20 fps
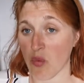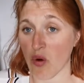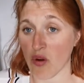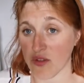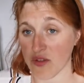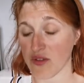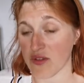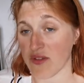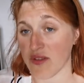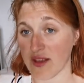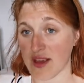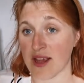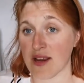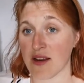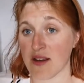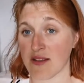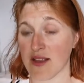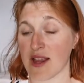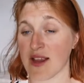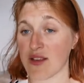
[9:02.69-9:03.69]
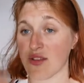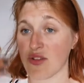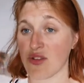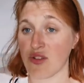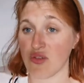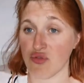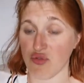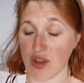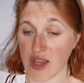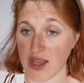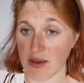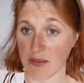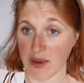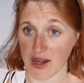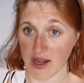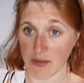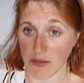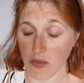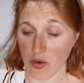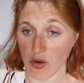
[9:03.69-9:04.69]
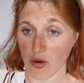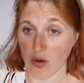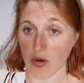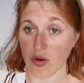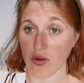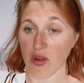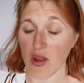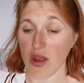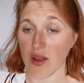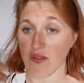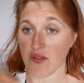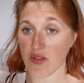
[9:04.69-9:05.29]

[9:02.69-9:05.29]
wasn't seen as extreme anymore